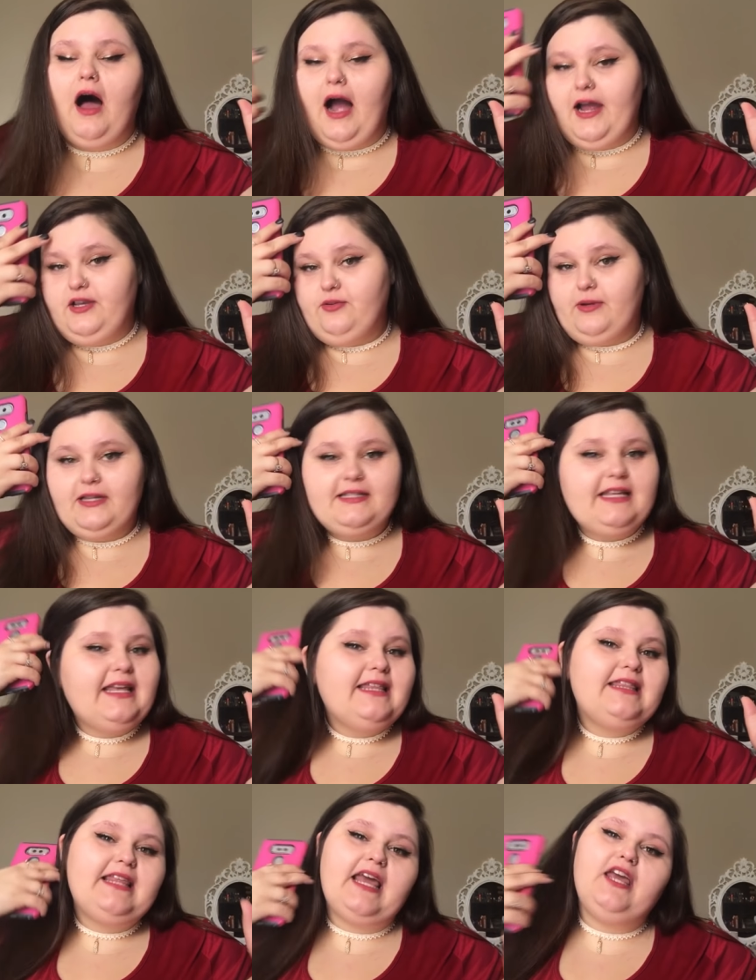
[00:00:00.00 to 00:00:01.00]
I do want to
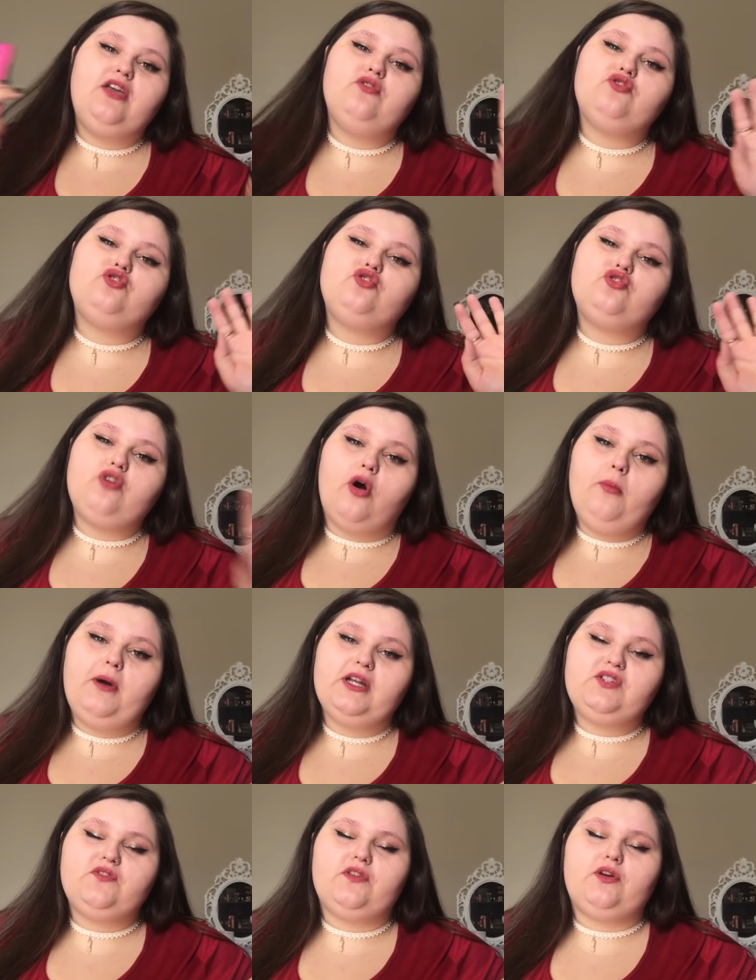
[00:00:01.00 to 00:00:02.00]
say thank you so much for